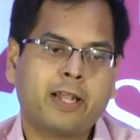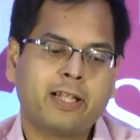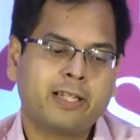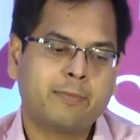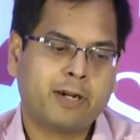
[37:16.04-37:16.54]
And
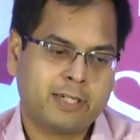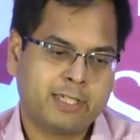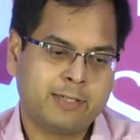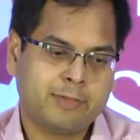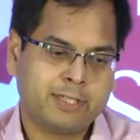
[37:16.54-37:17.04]
I think the
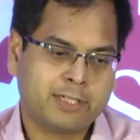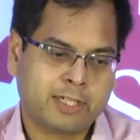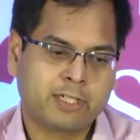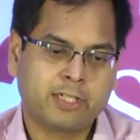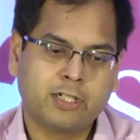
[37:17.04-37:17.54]
partnership is
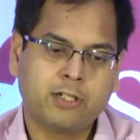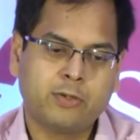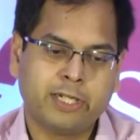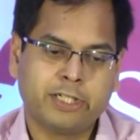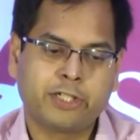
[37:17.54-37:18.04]
structured
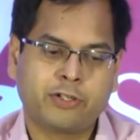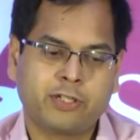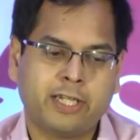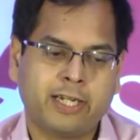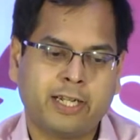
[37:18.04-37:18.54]
to
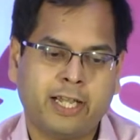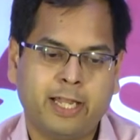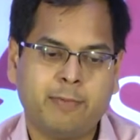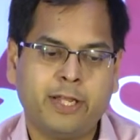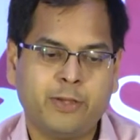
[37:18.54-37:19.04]
ensure that
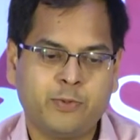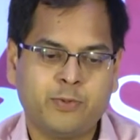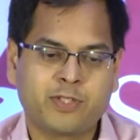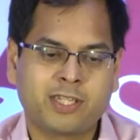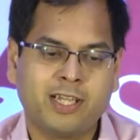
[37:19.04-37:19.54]
anybody
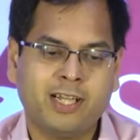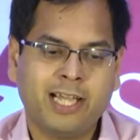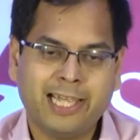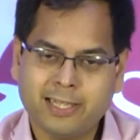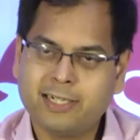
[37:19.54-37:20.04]
who's
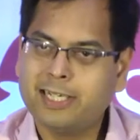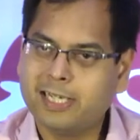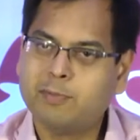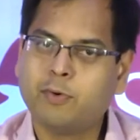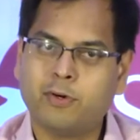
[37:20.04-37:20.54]
in the
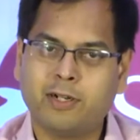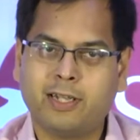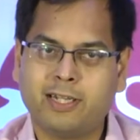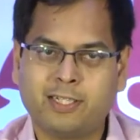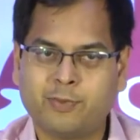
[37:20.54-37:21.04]
deal mode,
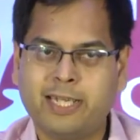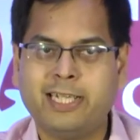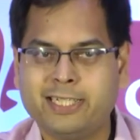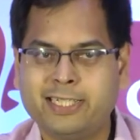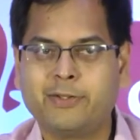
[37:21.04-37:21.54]
and it's very
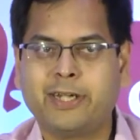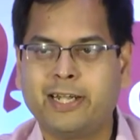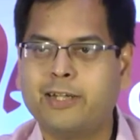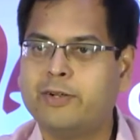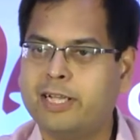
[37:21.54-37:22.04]
easy to
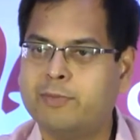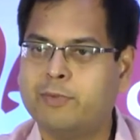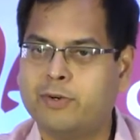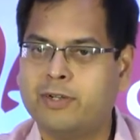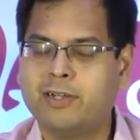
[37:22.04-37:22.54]
get into deal
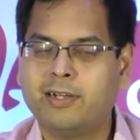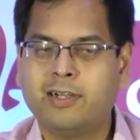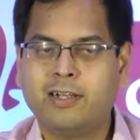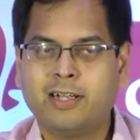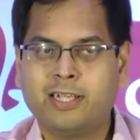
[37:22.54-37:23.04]
mode,
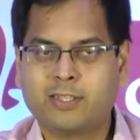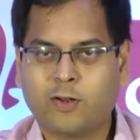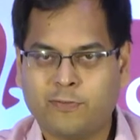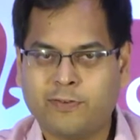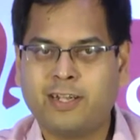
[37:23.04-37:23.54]
is
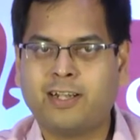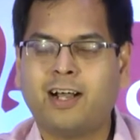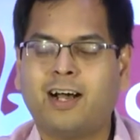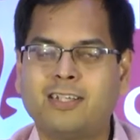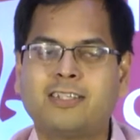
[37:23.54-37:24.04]
often
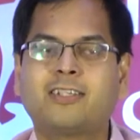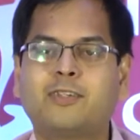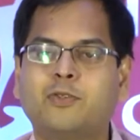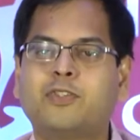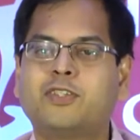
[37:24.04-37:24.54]

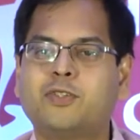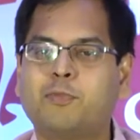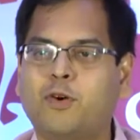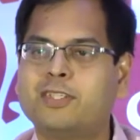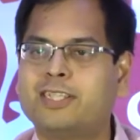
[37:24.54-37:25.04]
asked to
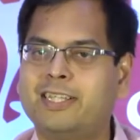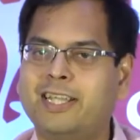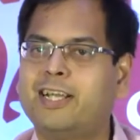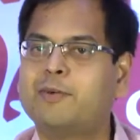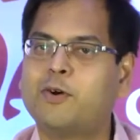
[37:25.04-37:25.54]
pause and
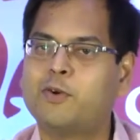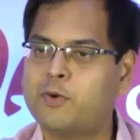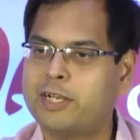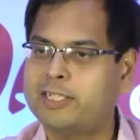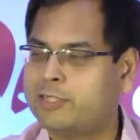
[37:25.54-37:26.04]
think about
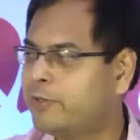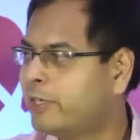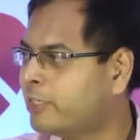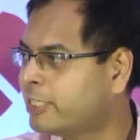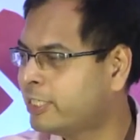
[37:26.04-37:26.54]
what he's
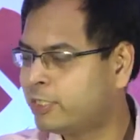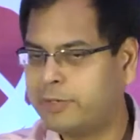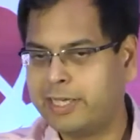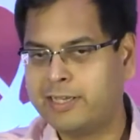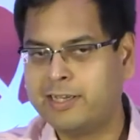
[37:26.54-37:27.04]
doing or she's
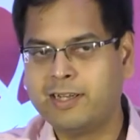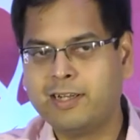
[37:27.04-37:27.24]
doing,